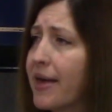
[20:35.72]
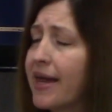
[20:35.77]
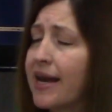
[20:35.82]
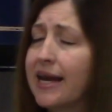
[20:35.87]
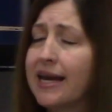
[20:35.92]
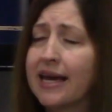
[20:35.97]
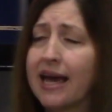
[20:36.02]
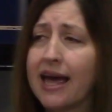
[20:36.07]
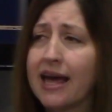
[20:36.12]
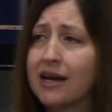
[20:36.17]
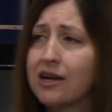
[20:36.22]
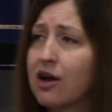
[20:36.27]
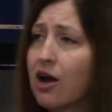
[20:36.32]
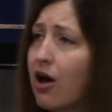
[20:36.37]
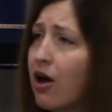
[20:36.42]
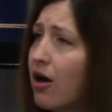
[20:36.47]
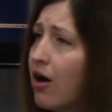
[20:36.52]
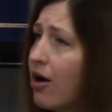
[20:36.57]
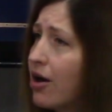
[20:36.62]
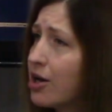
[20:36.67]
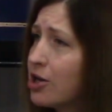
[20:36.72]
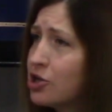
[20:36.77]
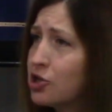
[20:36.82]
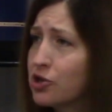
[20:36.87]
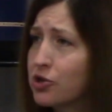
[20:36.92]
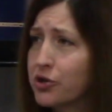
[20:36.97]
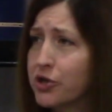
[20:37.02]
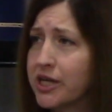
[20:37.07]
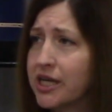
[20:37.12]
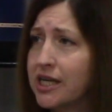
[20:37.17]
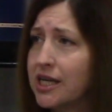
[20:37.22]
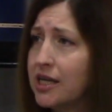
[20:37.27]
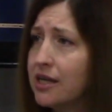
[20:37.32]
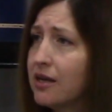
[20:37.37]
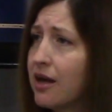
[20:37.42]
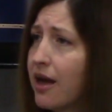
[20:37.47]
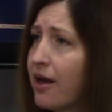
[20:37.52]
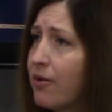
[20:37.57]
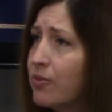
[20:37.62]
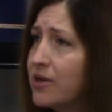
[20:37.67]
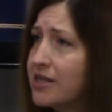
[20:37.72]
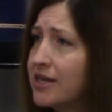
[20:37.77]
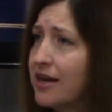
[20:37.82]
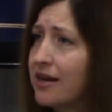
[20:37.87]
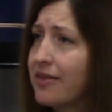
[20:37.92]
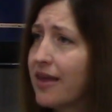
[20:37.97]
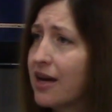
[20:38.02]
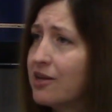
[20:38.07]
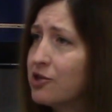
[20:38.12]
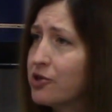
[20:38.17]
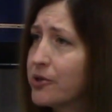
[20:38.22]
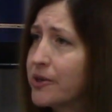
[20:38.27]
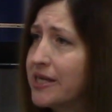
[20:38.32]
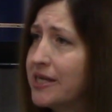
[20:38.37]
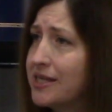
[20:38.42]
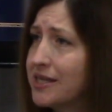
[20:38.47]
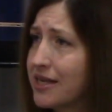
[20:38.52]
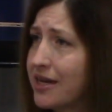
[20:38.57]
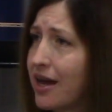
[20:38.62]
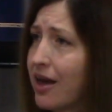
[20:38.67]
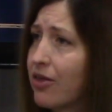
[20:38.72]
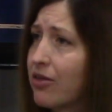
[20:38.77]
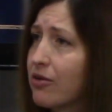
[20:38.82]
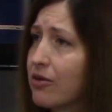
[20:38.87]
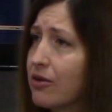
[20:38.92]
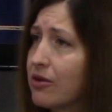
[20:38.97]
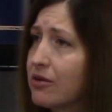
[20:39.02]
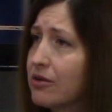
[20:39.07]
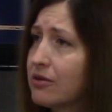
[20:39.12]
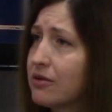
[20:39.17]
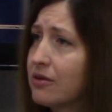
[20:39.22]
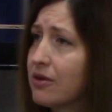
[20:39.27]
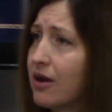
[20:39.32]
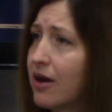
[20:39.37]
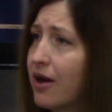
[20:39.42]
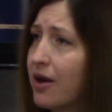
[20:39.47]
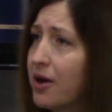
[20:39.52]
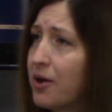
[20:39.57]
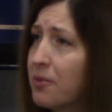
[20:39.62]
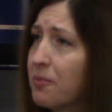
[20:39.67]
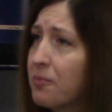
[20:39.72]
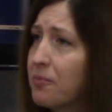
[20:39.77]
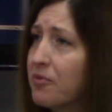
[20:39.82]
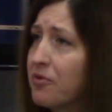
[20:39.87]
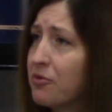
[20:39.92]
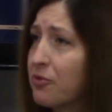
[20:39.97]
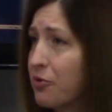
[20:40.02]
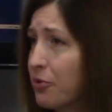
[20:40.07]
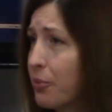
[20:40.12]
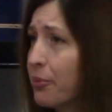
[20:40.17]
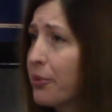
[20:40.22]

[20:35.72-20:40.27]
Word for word: and again, on a journey, and we take that journey together um, through the